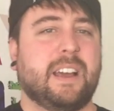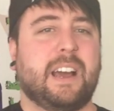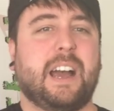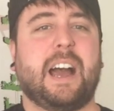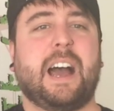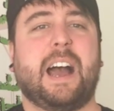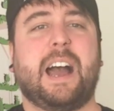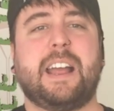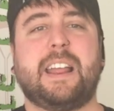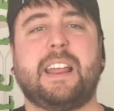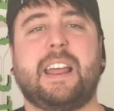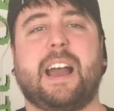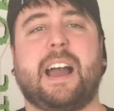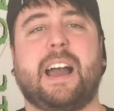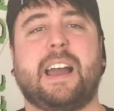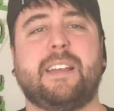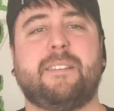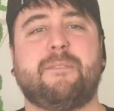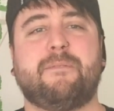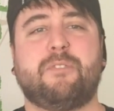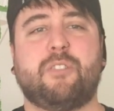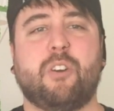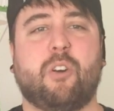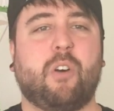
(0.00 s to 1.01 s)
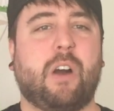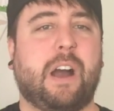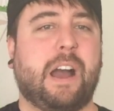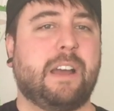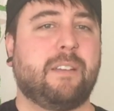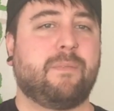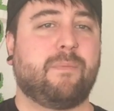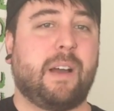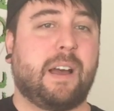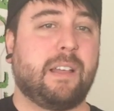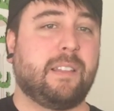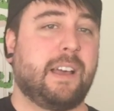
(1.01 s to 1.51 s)
I
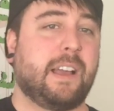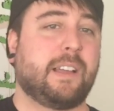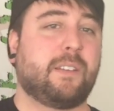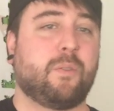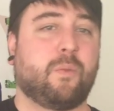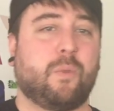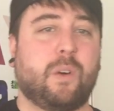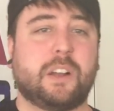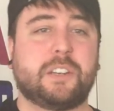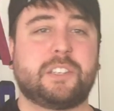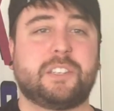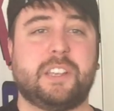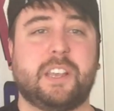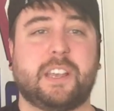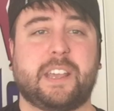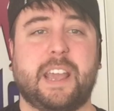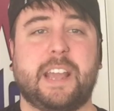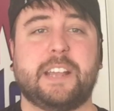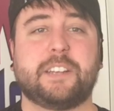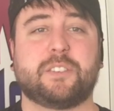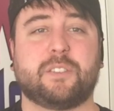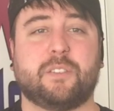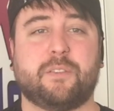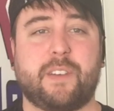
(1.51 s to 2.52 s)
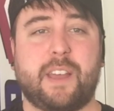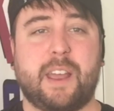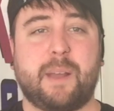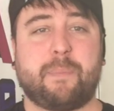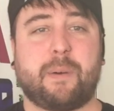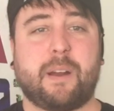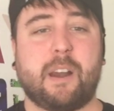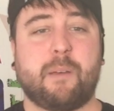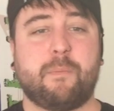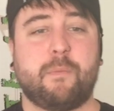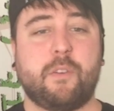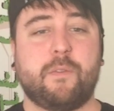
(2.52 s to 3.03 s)
like to watch the occasional
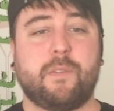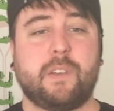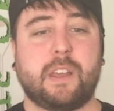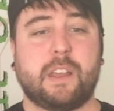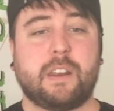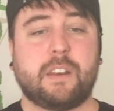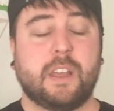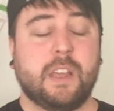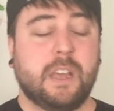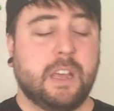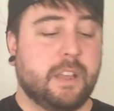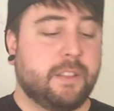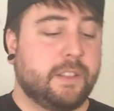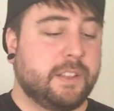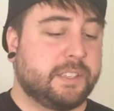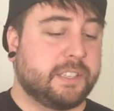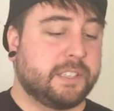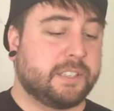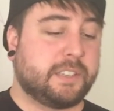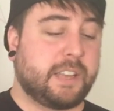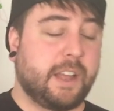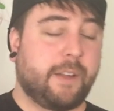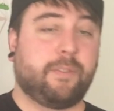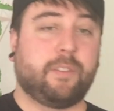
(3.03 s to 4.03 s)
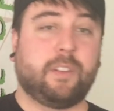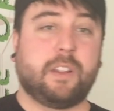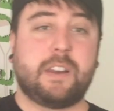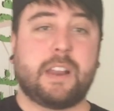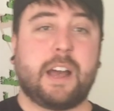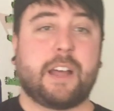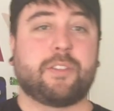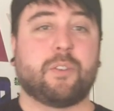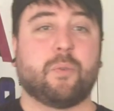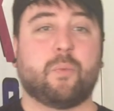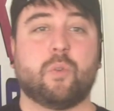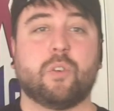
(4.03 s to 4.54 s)
vampire movie, and this is definitely
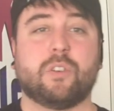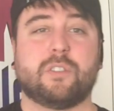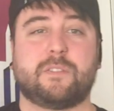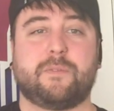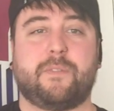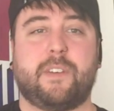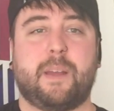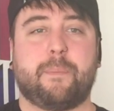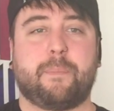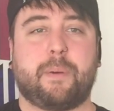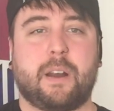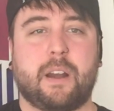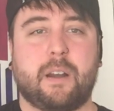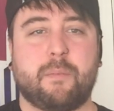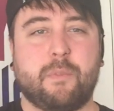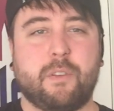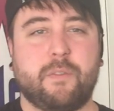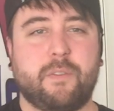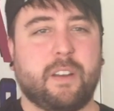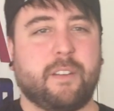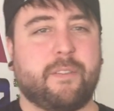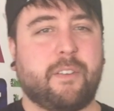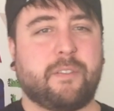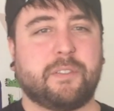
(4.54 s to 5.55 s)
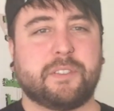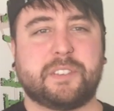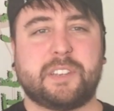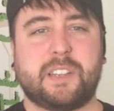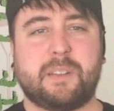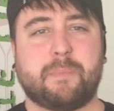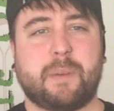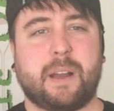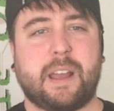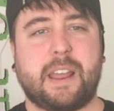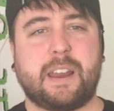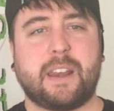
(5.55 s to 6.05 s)
not the worst vampire movie I've ever
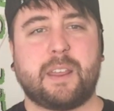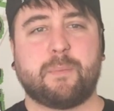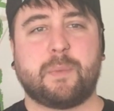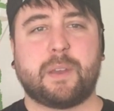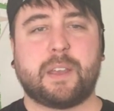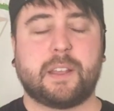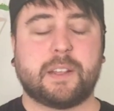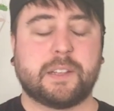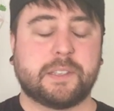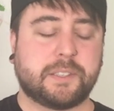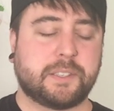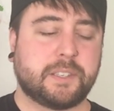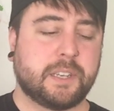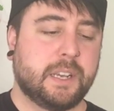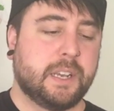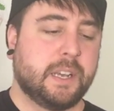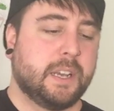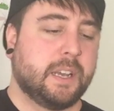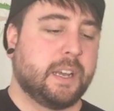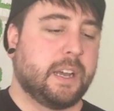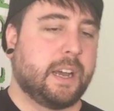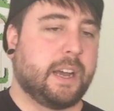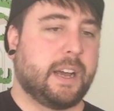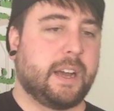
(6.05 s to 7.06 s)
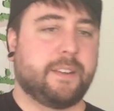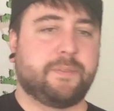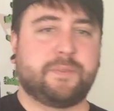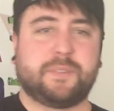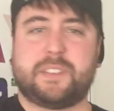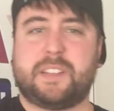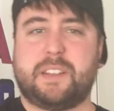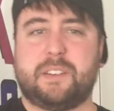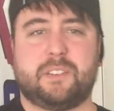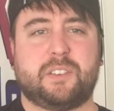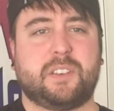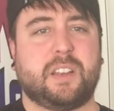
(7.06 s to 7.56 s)
seen by any means. I've
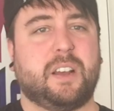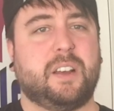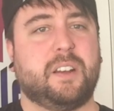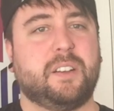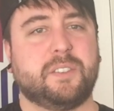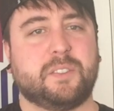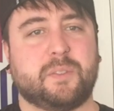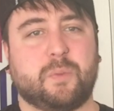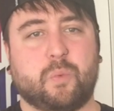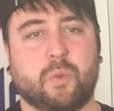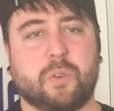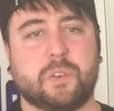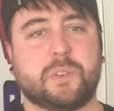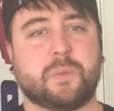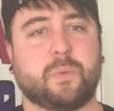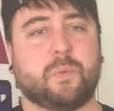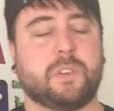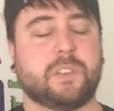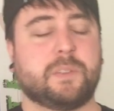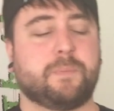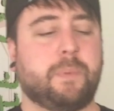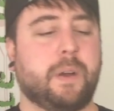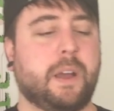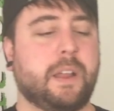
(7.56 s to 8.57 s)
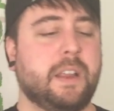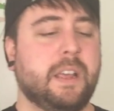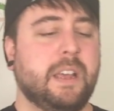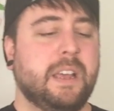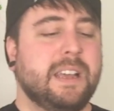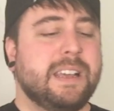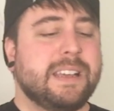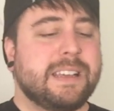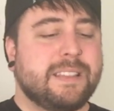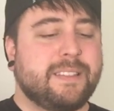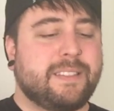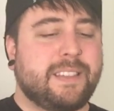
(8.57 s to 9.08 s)
seen tons of worse ones, but
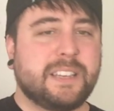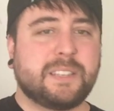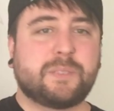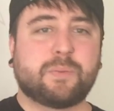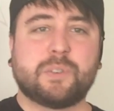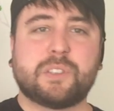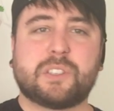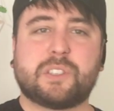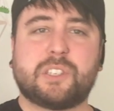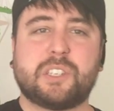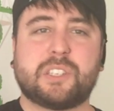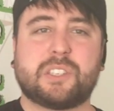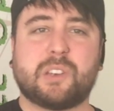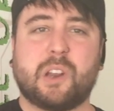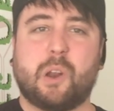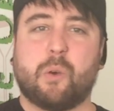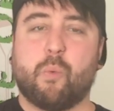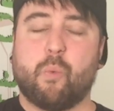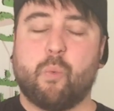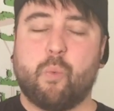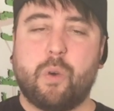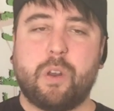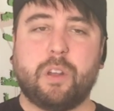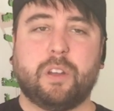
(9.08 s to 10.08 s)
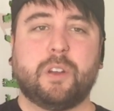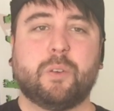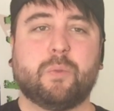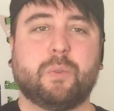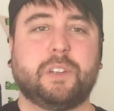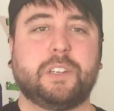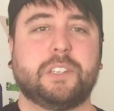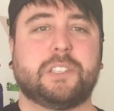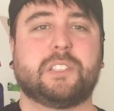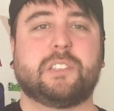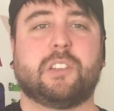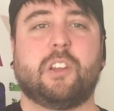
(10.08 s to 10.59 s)
this was just a really,
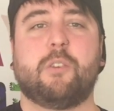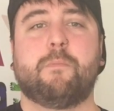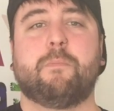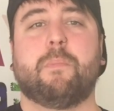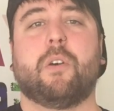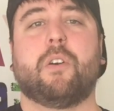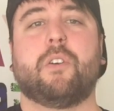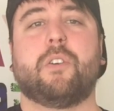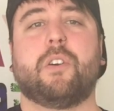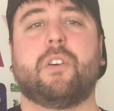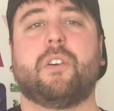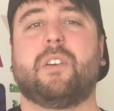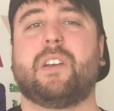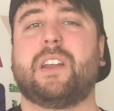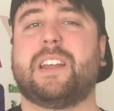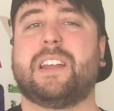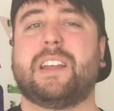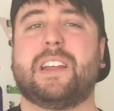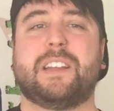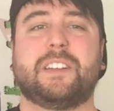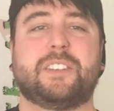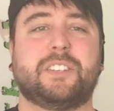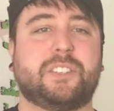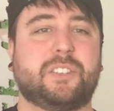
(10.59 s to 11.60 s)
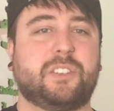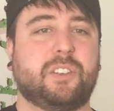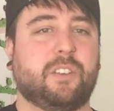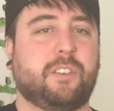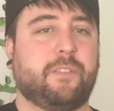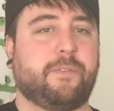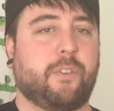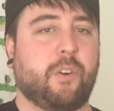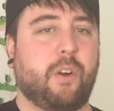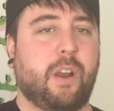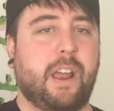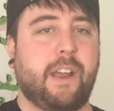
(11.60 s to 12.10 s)
really slow burner. It just
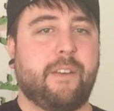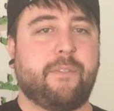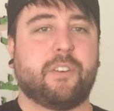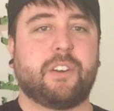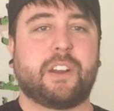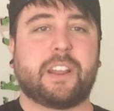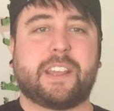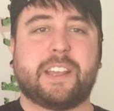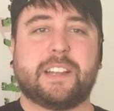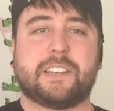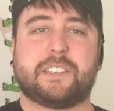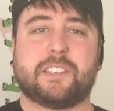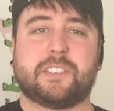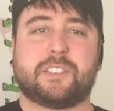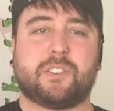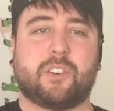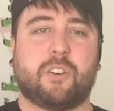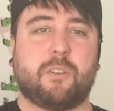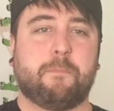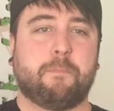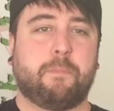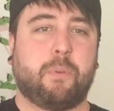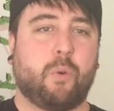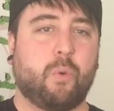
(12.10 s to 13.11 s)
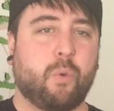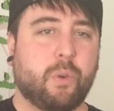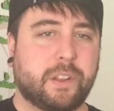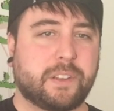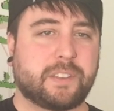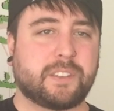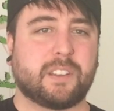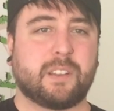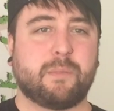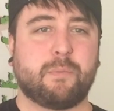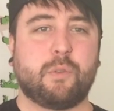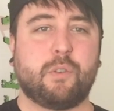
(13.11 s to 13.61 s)
took forever to get to certain
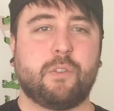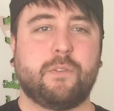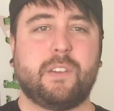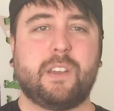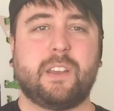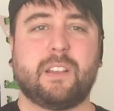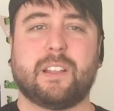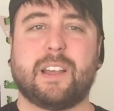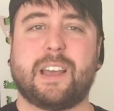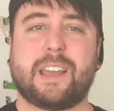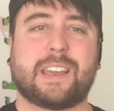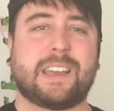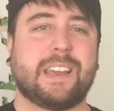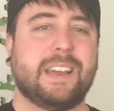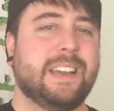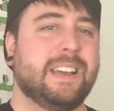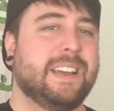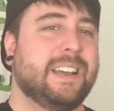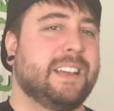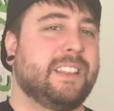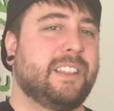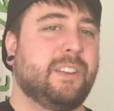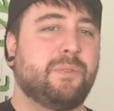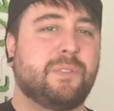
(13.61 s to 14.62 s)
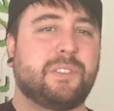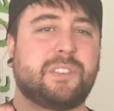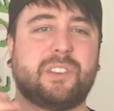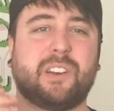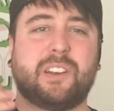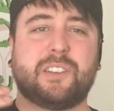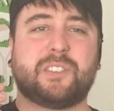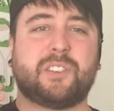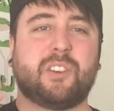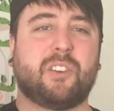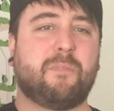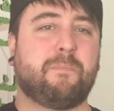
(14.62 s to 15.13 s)
points of the movie. Like, there was
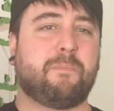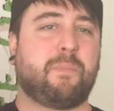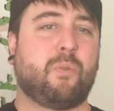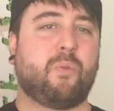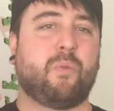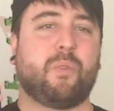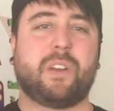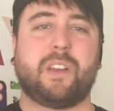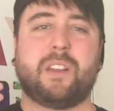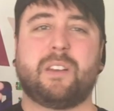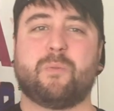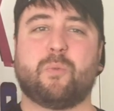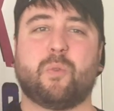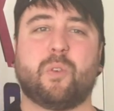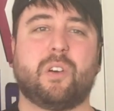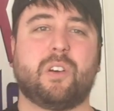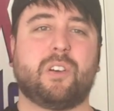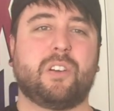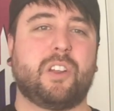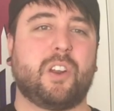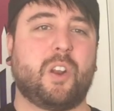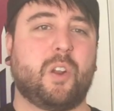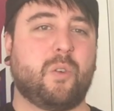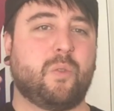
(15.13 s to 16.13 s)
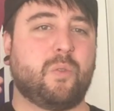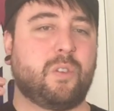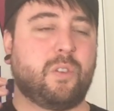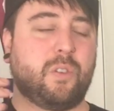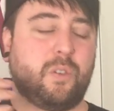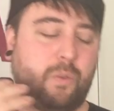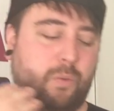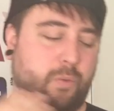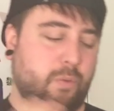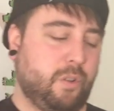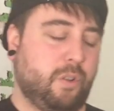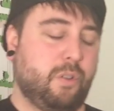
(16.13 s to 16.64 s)
a certain point where, you know,
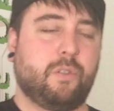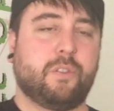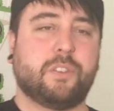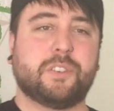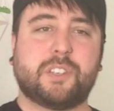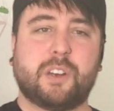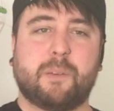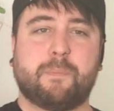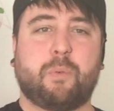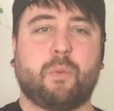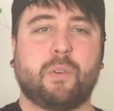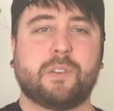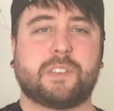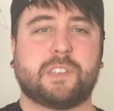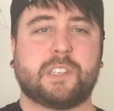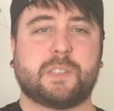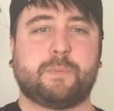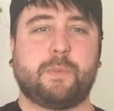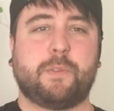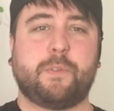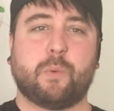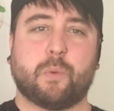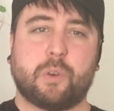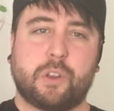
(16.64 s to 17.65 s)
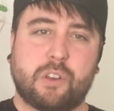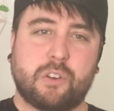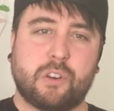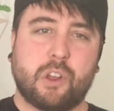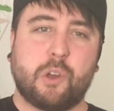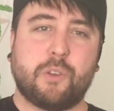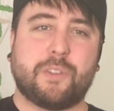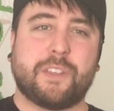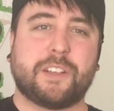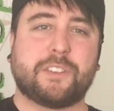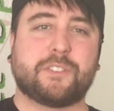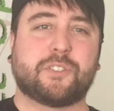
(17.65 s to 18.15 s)
there's certain points in this movie where you
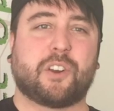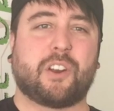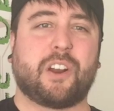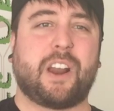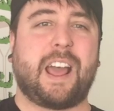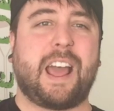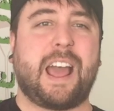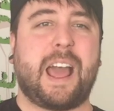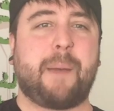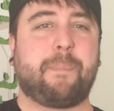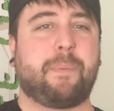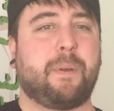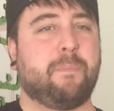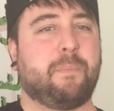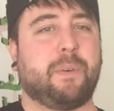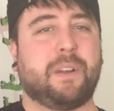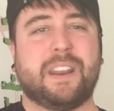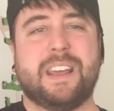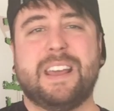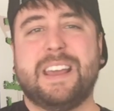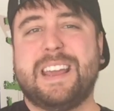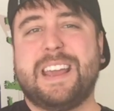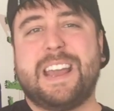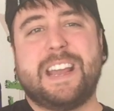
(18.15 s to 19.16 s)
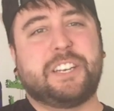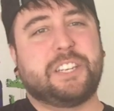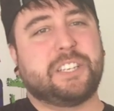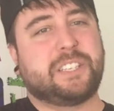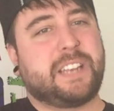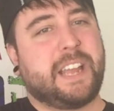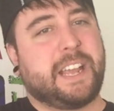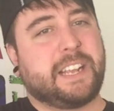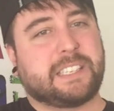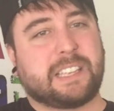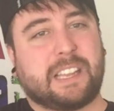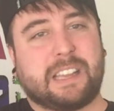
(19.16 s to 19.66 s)
know things are going to happen, but it
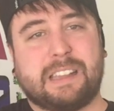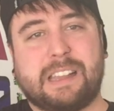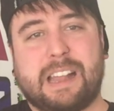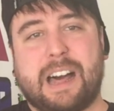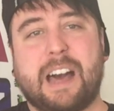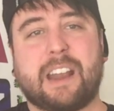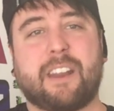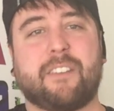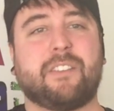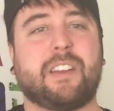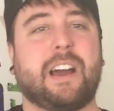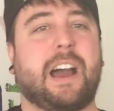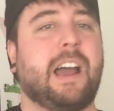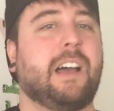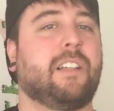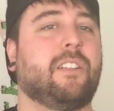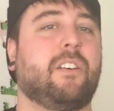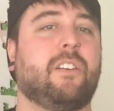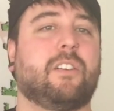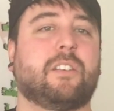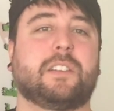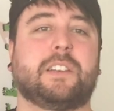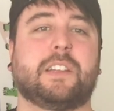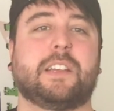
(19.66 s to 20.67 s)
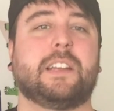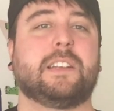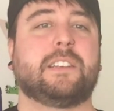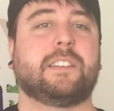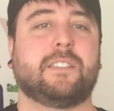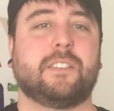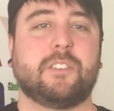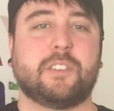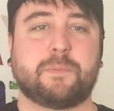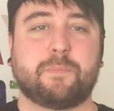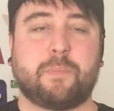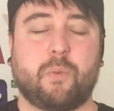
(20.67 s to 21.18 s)
just takes a lot of dialogue to get
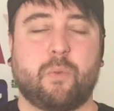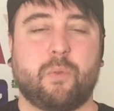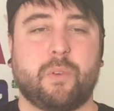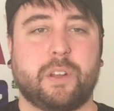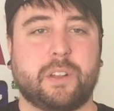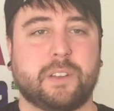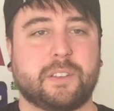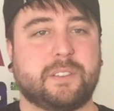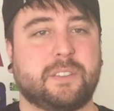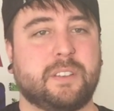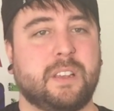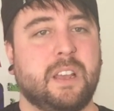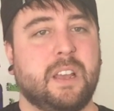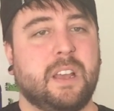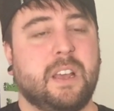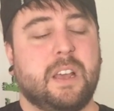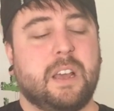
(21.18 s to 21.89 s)
to those points.